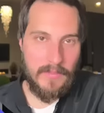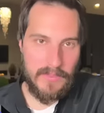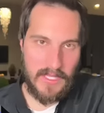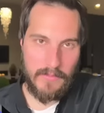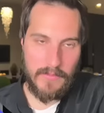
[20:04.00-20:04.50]

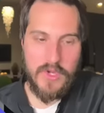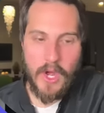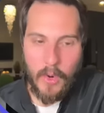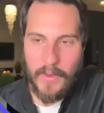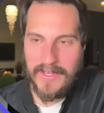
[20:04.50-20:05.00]
with them.
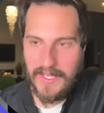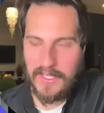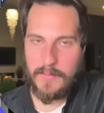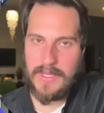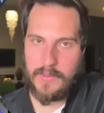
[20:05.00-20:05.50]
No one
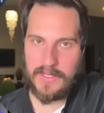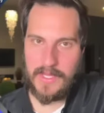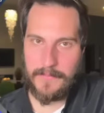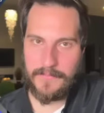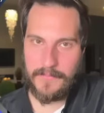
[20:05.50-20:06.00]
can compete with
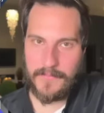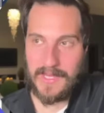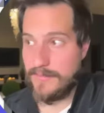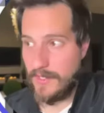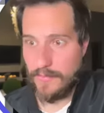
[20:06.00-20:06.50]
them.
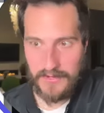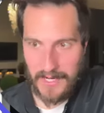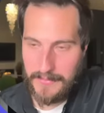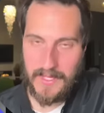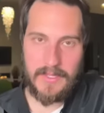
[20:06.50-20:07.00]
Amazon
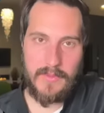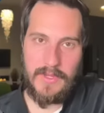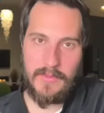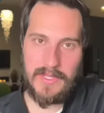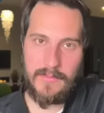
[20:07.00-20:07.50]
Prime can't
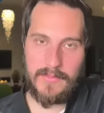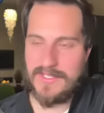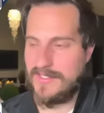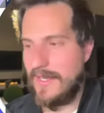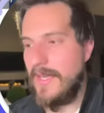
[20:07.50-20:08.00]
compete with them
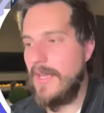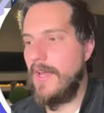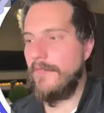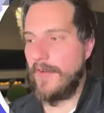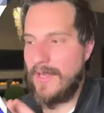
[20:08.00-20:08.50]
because
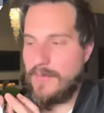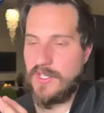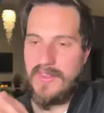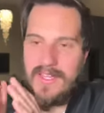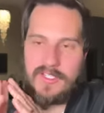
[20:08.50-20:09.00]
for
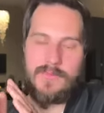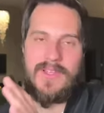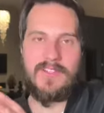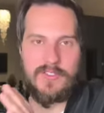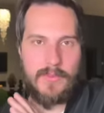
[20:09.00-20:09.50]
Amazon, they got to
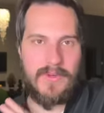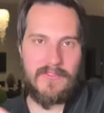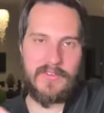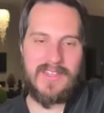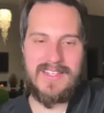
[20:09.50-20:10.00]
spend on so many
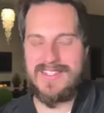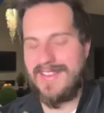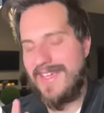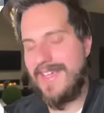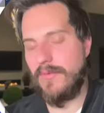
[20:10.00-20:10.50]
different things that
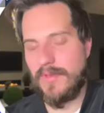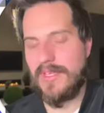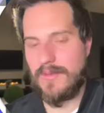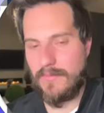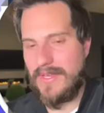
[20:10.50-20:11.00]
they can't
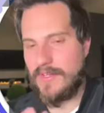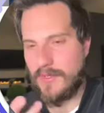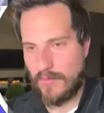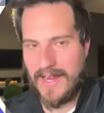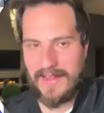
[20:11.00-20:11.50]
really compete
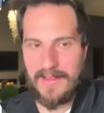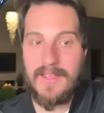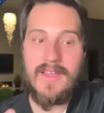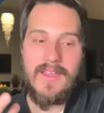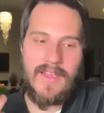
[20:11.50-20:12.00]

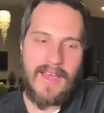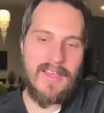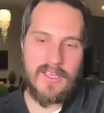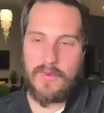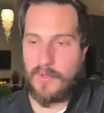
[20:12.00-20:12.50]
directly
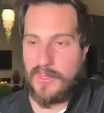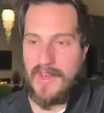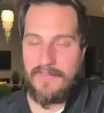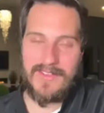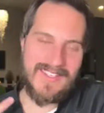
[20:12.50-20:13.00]
with a
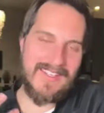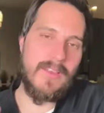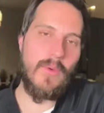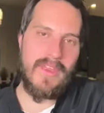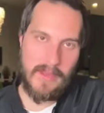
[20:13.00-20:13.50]
Netflix like
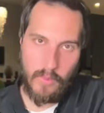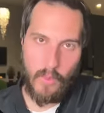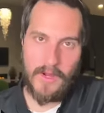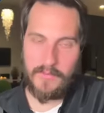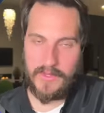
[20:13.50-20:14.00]
the way they'd
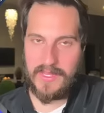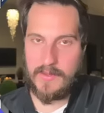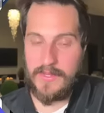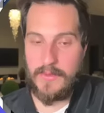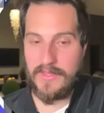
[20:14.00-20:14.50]
want to really
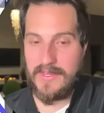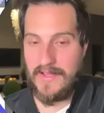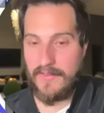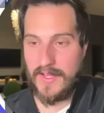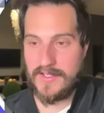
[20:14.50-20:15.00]
compete with a
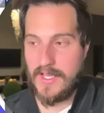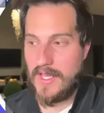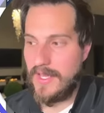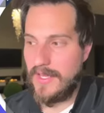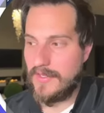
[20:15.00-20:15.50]
Netflix.
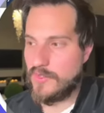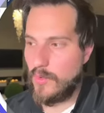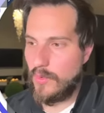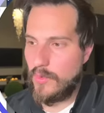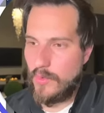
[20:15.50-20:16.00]

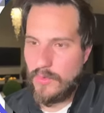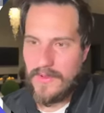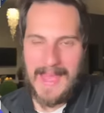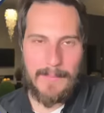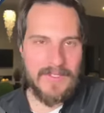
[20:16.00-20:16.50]
So
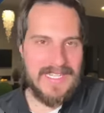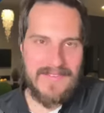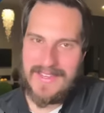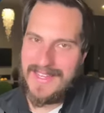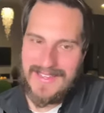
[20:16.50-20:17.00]
Apple
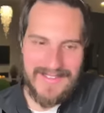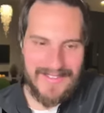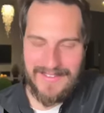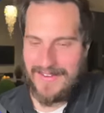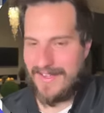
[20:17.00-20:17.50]
TV,
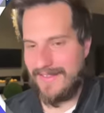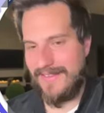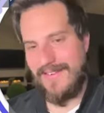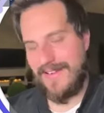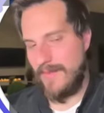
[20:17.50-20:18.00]
they're
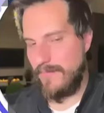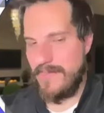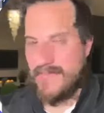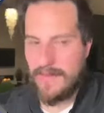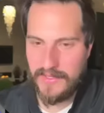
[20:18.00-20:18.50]
not
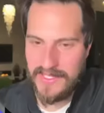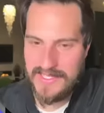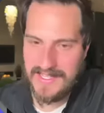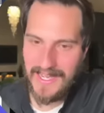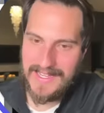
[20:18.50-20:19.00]
competing with
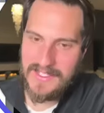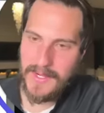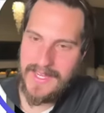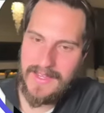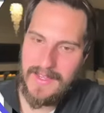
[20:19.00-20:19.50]
these guys,
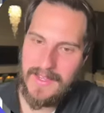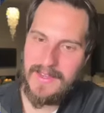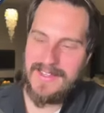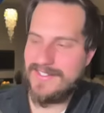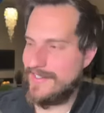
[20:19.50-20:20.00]
right?
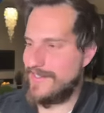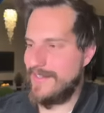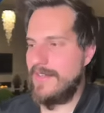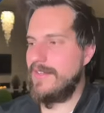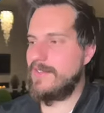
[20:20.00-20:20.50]
That's just,
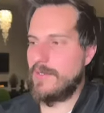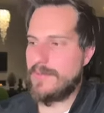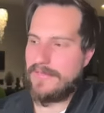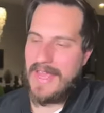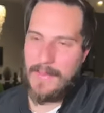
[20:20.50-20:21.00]
in
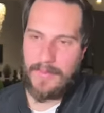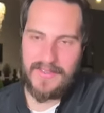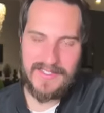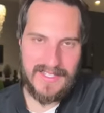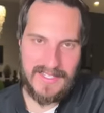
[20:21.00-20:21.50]
terms of Apple,
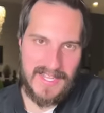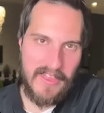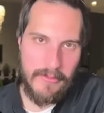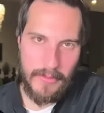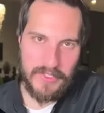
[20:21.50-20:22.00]
that's like the
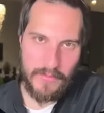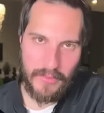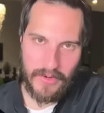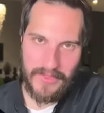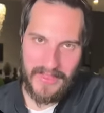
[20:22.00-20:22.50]
10th most
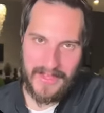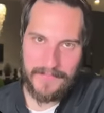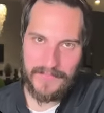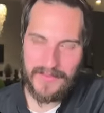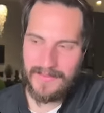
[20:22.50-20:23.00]
important thing.
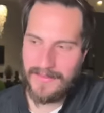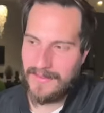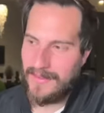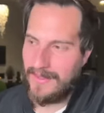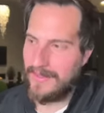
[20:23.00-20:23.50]

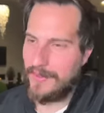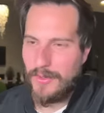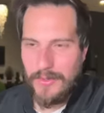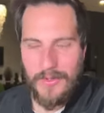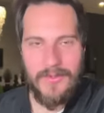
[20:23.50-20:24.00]

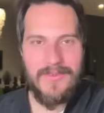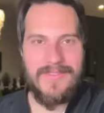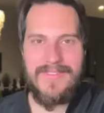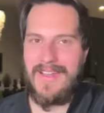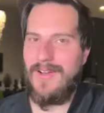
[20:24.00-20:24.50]

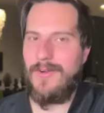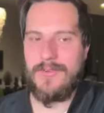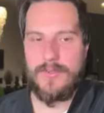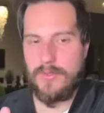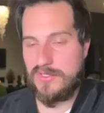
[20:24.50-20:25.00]
Google,
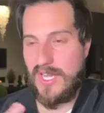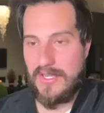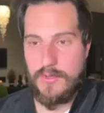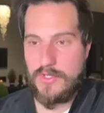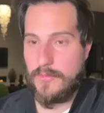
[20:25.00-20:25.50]
now Google's
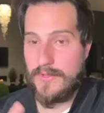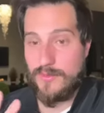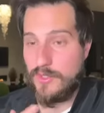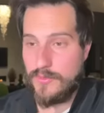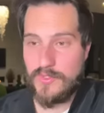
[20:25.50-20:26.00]
got YouTube, and
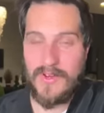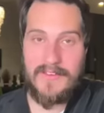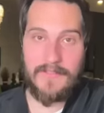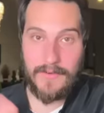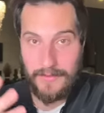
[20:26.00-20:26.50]
YouTube's
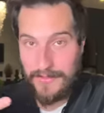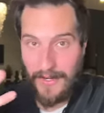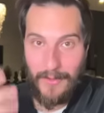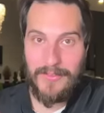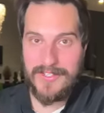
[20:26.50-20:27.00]
great for,
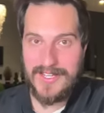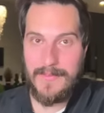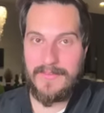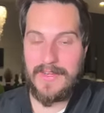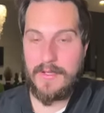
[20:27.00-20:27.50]
you know, this
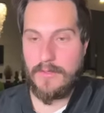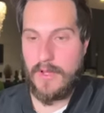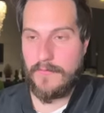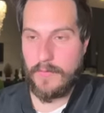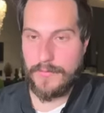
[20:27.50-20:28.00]
type of video,
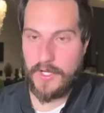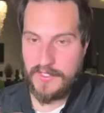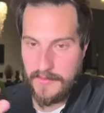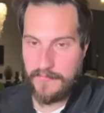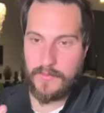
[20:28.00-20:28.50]
long-form
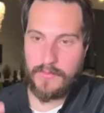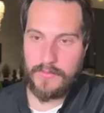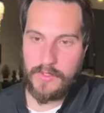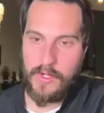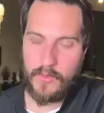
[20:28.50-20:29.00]
content from,
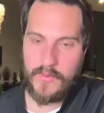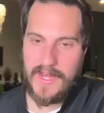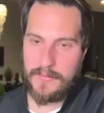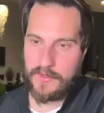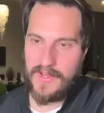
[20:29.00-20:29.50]
you know,
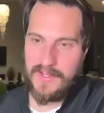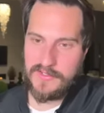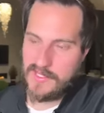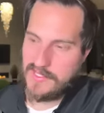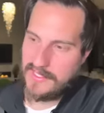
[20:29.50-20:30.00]
random
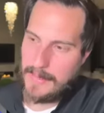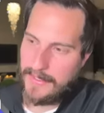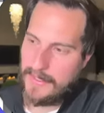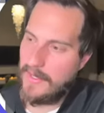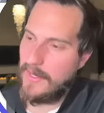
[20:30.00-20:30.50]
creators and things like that,
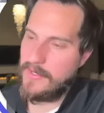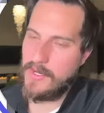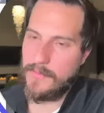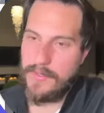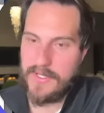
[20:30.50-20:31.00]
but
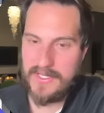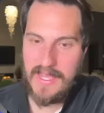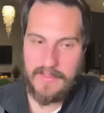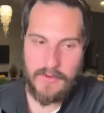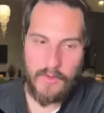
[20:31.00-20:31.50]
you're not putting
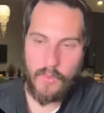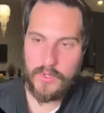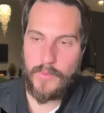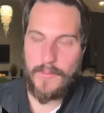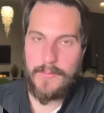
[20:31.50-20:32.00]
together an
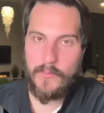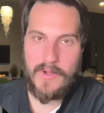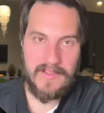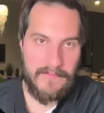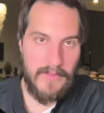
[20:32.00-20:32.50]

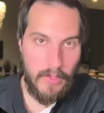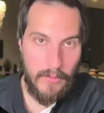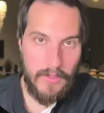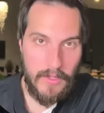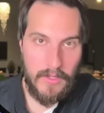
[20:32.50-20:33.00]
award-winning
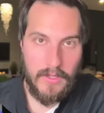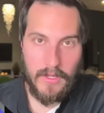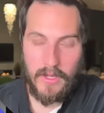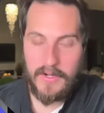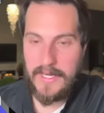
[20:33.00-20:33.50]
film
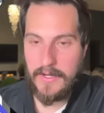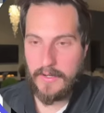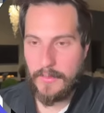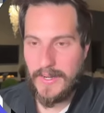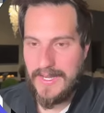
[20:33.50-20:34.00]
on
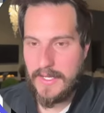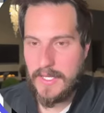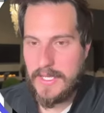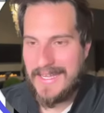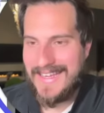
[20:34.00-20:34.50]
here, right?
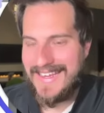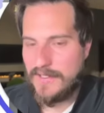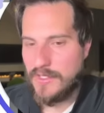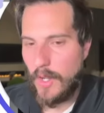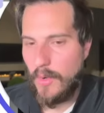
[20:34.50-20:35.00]

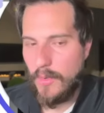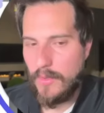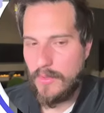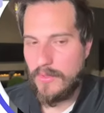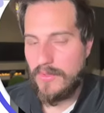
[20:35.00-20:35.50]
And
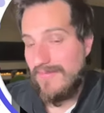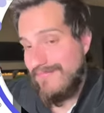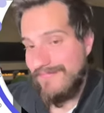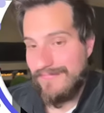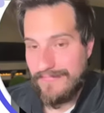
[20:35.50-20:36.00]
so
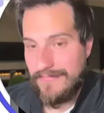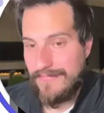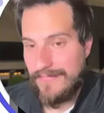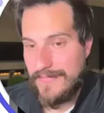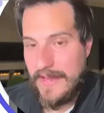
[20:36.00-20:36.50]

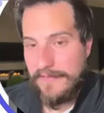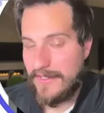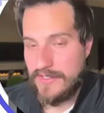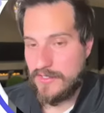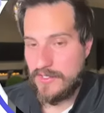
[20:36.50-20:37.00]

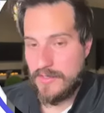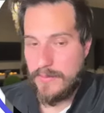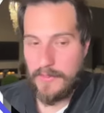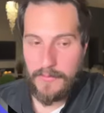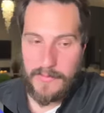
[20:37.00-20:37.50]
Netflix is just a
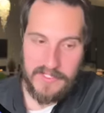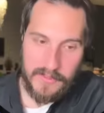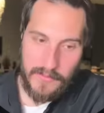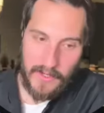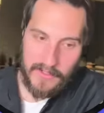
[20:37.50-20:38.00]
beautiful
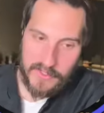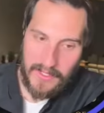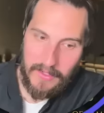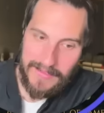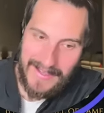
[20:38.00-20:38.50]
business model. And
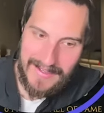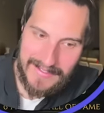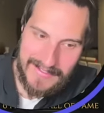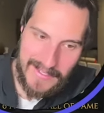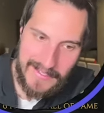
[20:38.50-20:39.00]
so I look at it
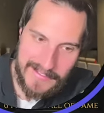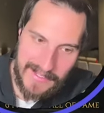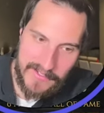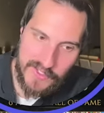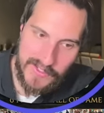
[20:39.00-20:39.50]
and I say, it's
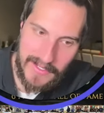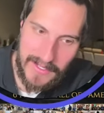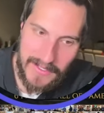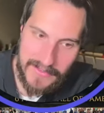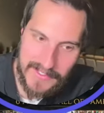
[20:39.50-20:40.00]
actually
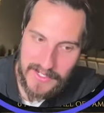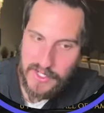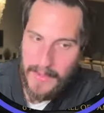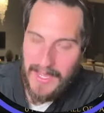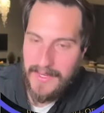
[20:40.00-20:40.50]

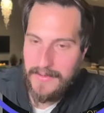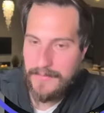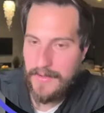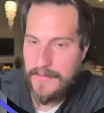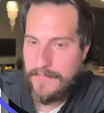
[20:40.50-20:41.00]
buy,
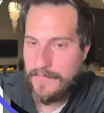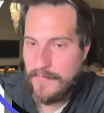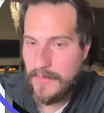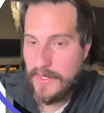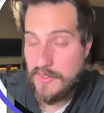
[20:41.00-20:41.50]
right?
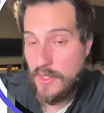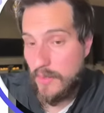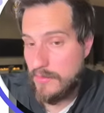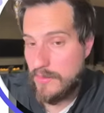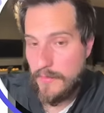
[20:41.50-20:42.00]
And
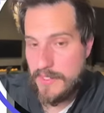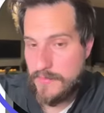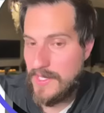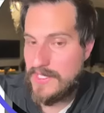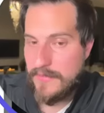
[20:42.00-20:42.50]
so don't be
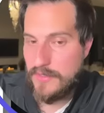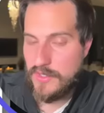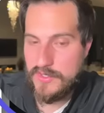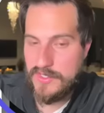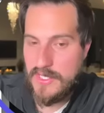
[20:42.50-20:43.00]
surprised if you
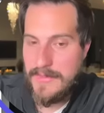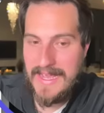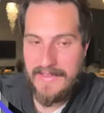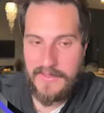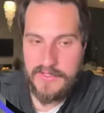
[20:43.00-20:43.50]
start to see
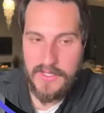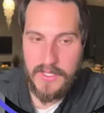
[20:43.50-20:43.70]
me add this